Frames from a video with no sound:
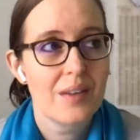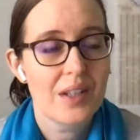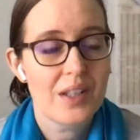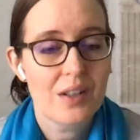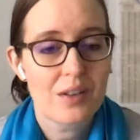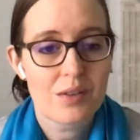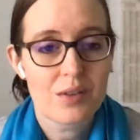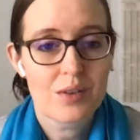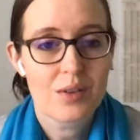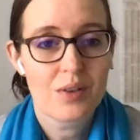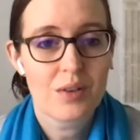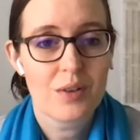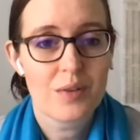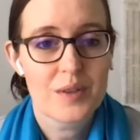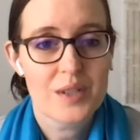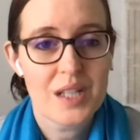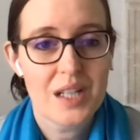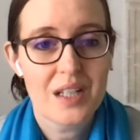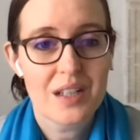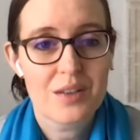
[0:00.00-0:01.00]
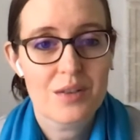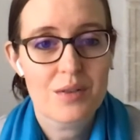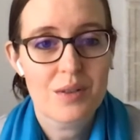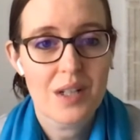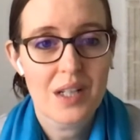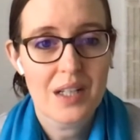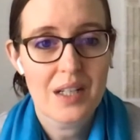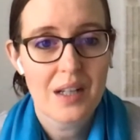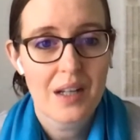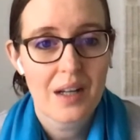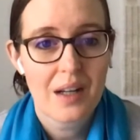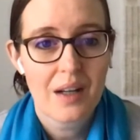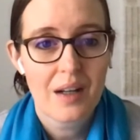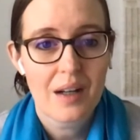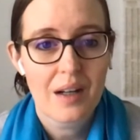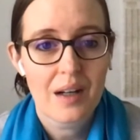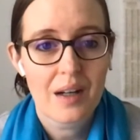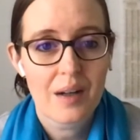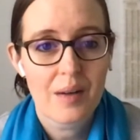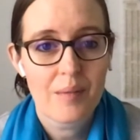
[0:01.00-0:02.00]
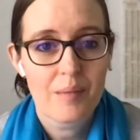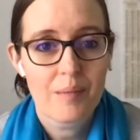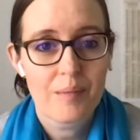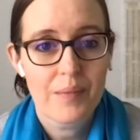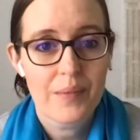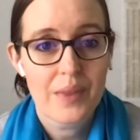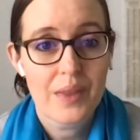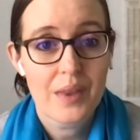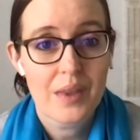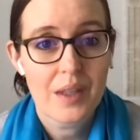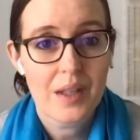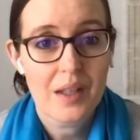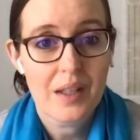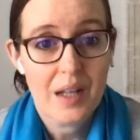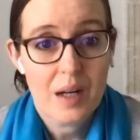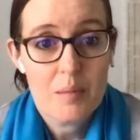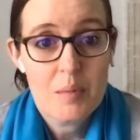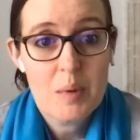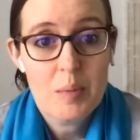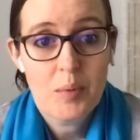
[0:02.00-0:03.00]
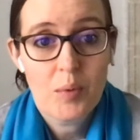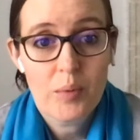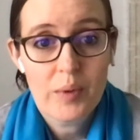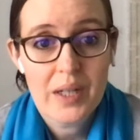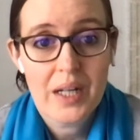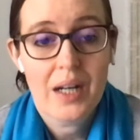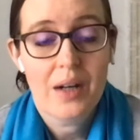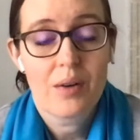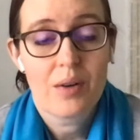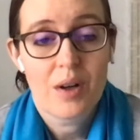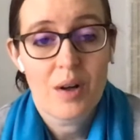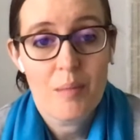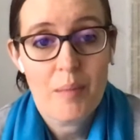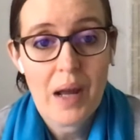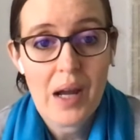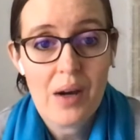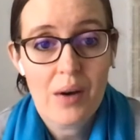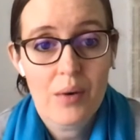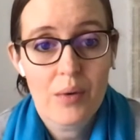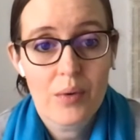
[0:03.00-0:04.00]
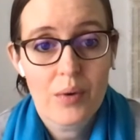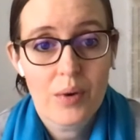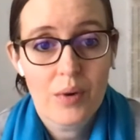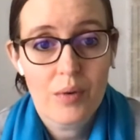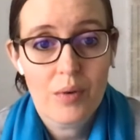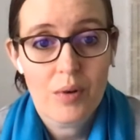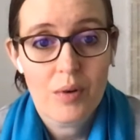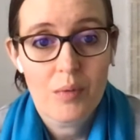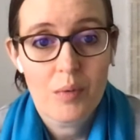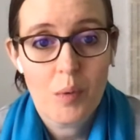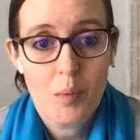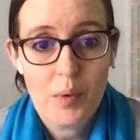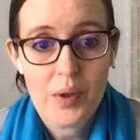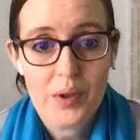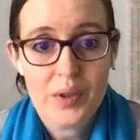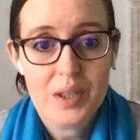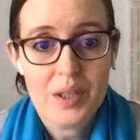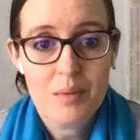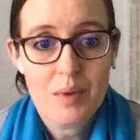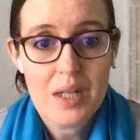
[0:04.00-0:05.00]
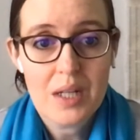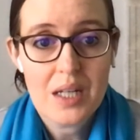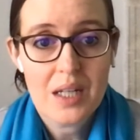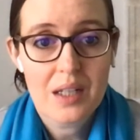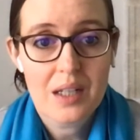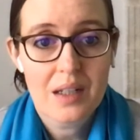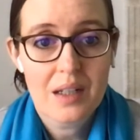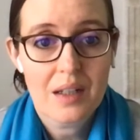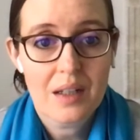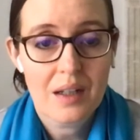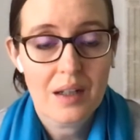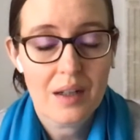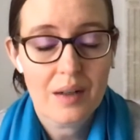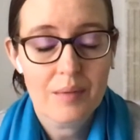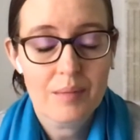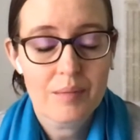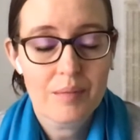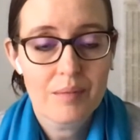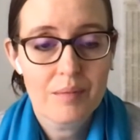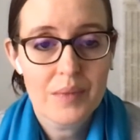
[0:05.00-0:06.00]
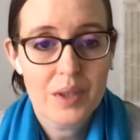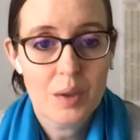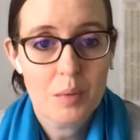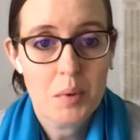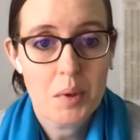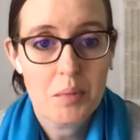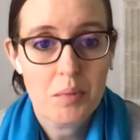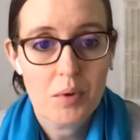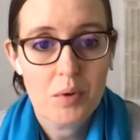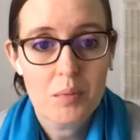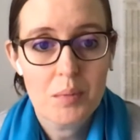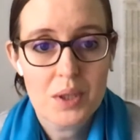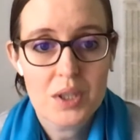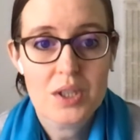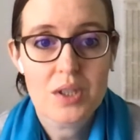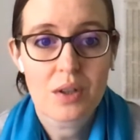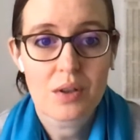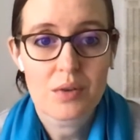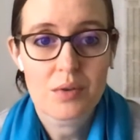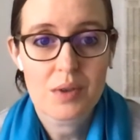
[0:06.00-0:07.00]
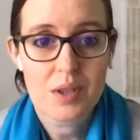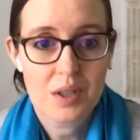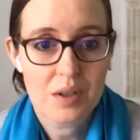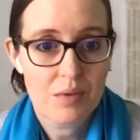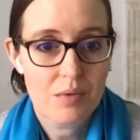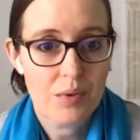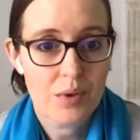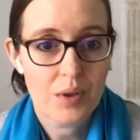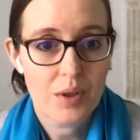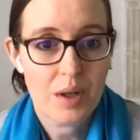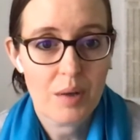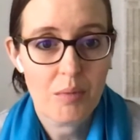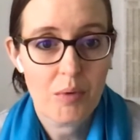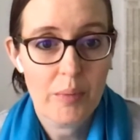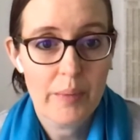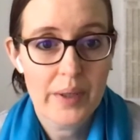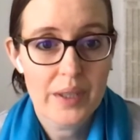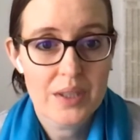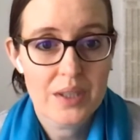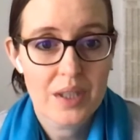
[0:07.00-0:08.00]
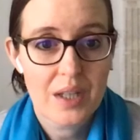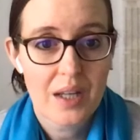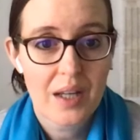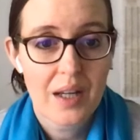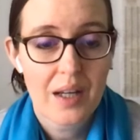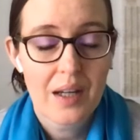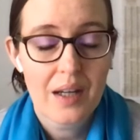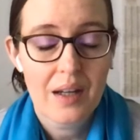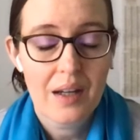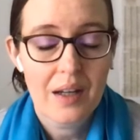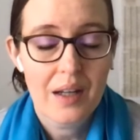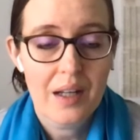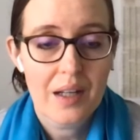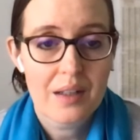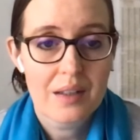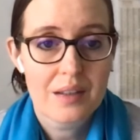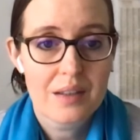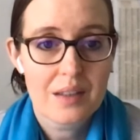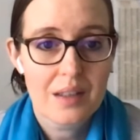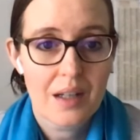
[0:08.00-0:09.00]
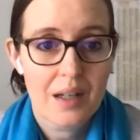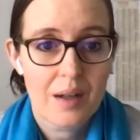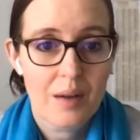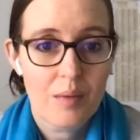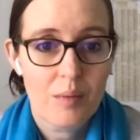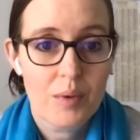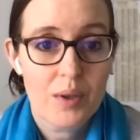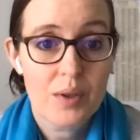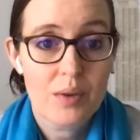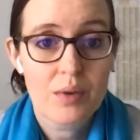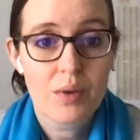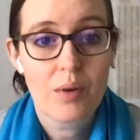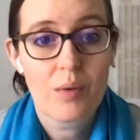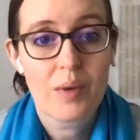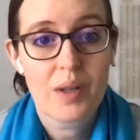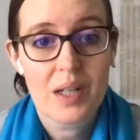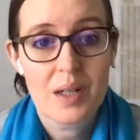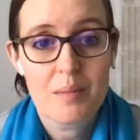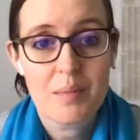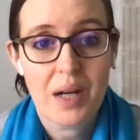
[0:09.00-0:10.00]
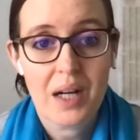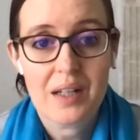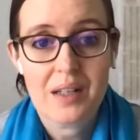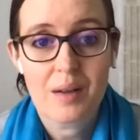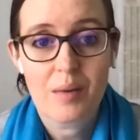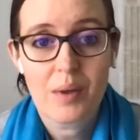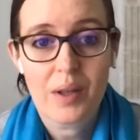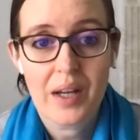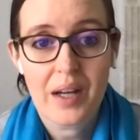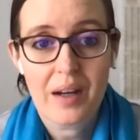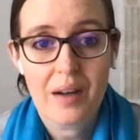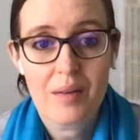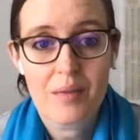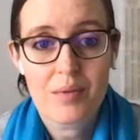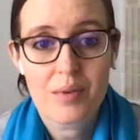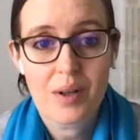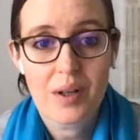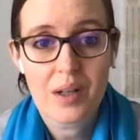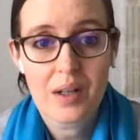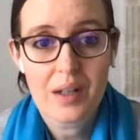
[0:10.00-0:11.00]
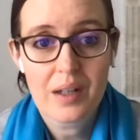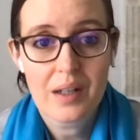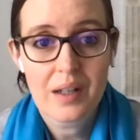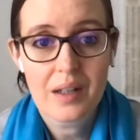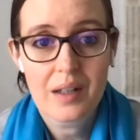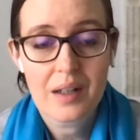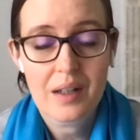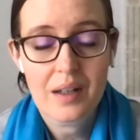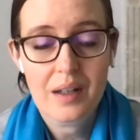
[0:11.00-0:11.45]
Dr. Turner was saying yesterday, a lot of people went out and about over Memorial Day weekend. People who'd been sheltering for a couple months, and we don't know what impact that will have on